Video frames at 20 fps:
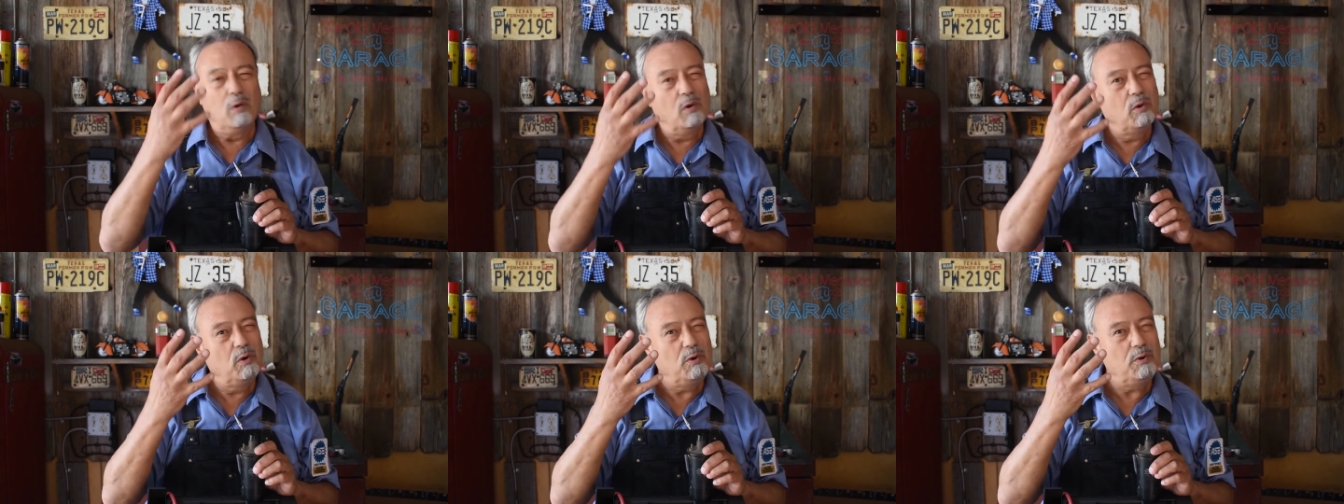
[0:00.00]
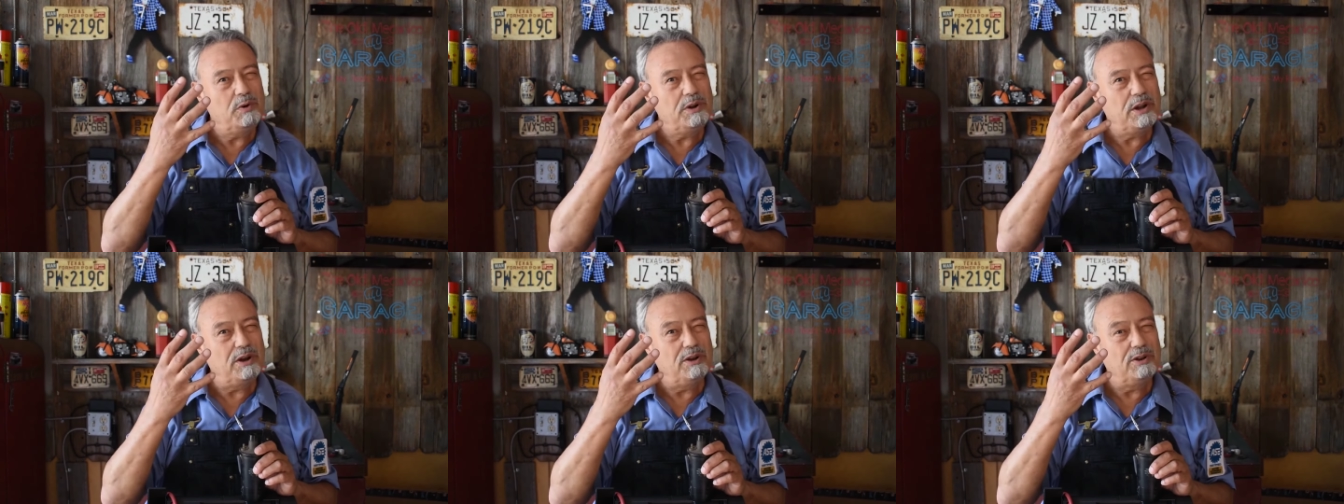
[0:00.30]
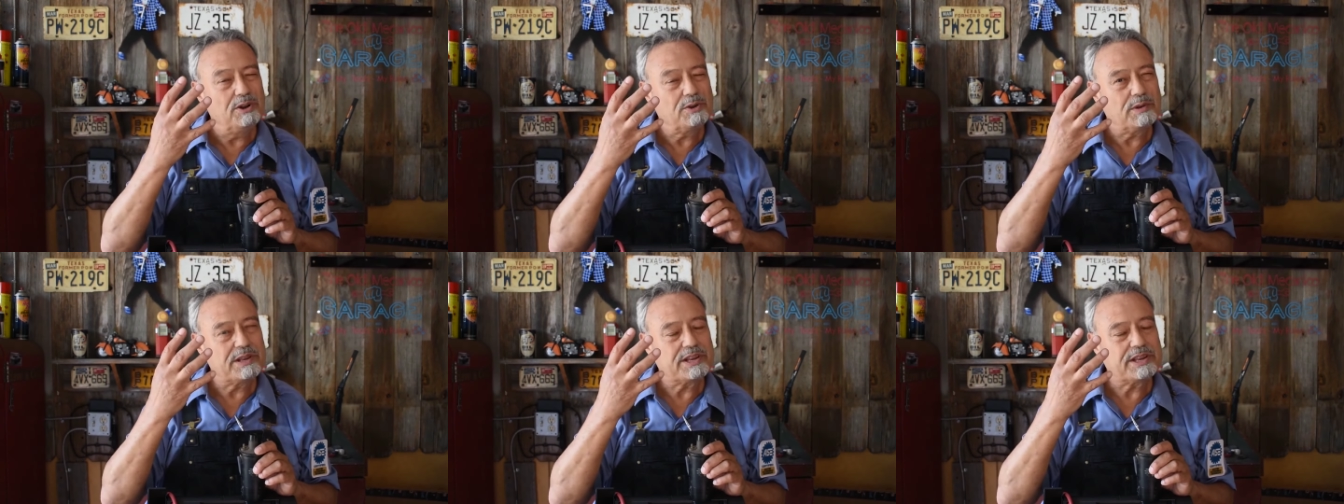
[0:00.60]
Who
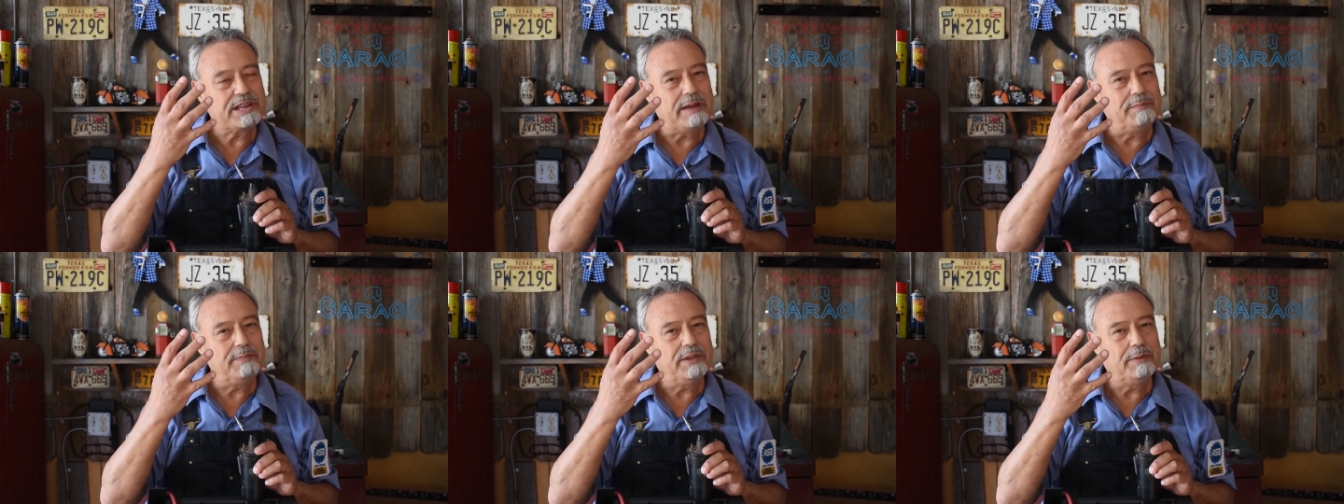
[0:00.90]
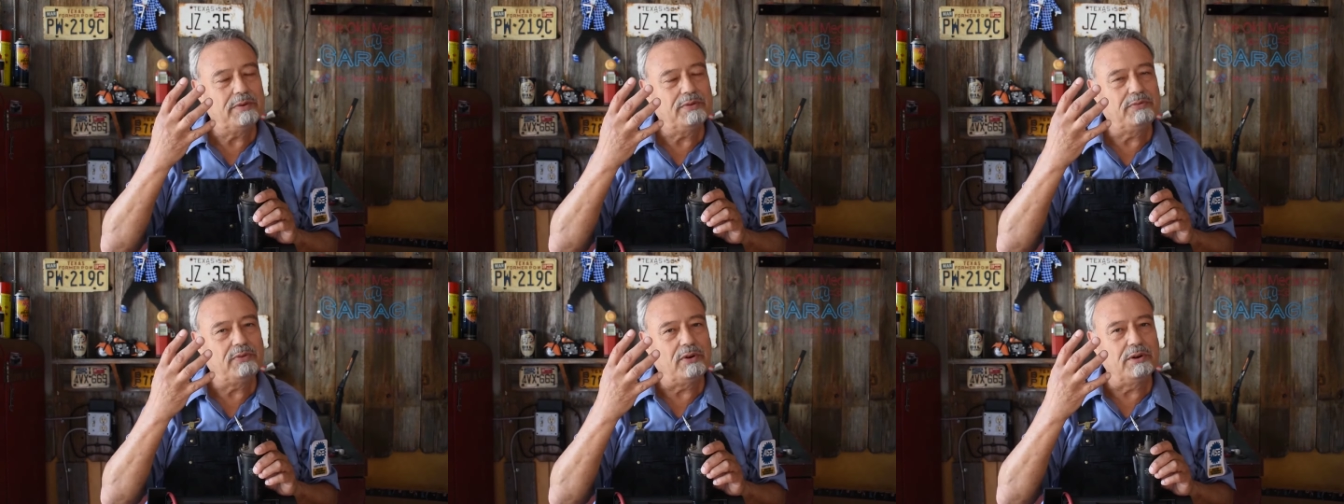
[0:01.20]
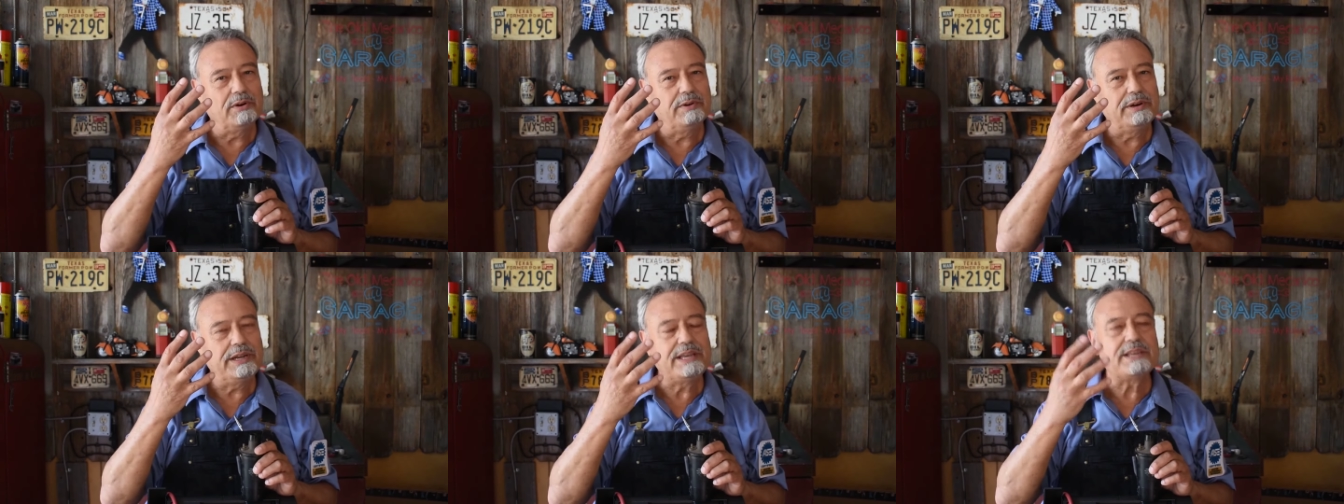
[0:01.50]
knows what step number
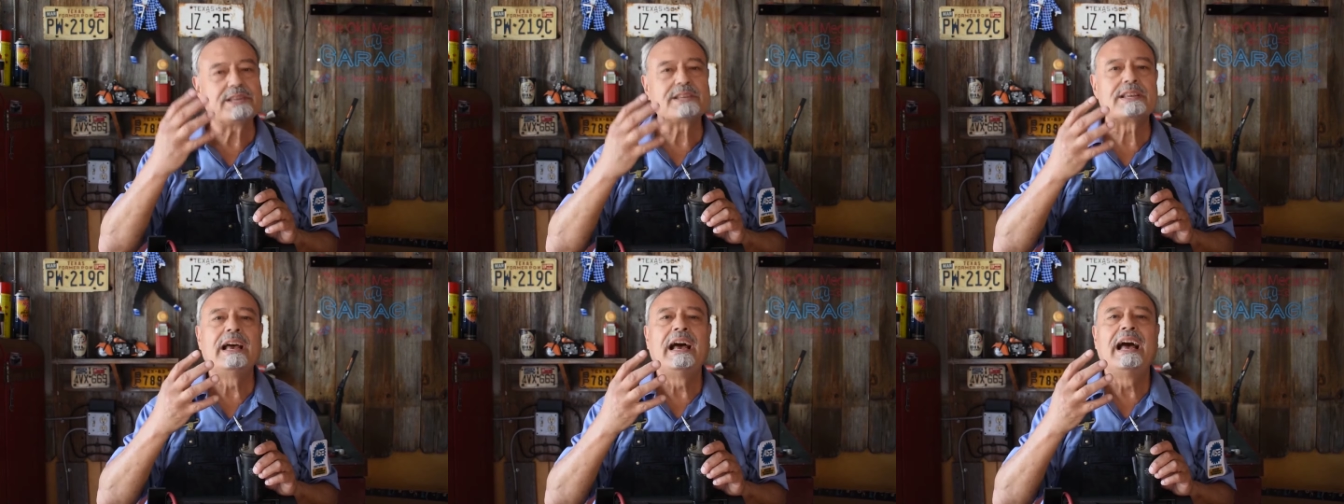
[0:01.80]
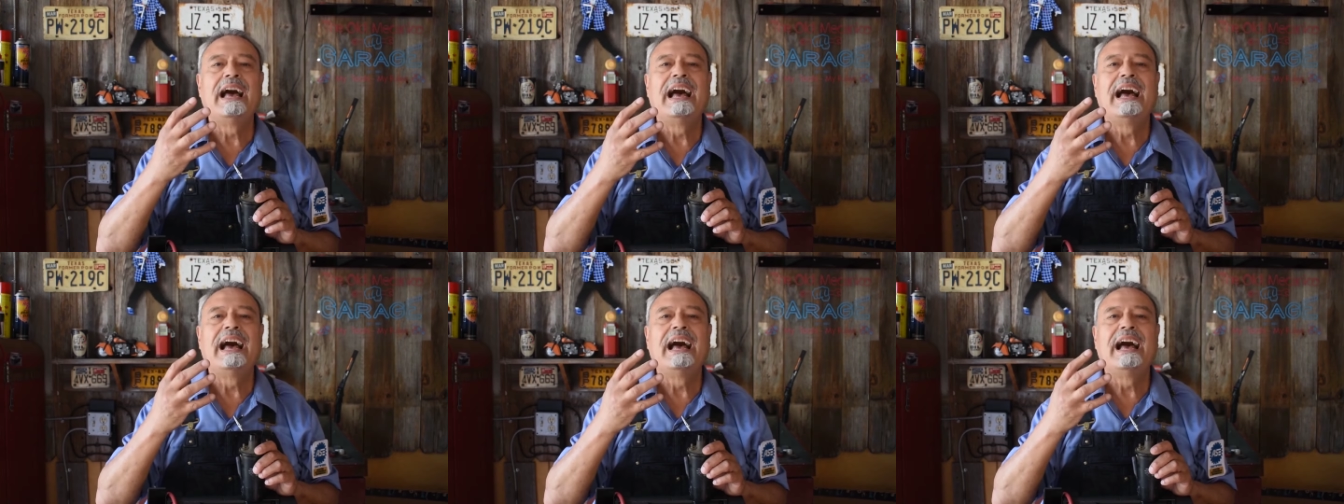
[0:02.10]
4 is?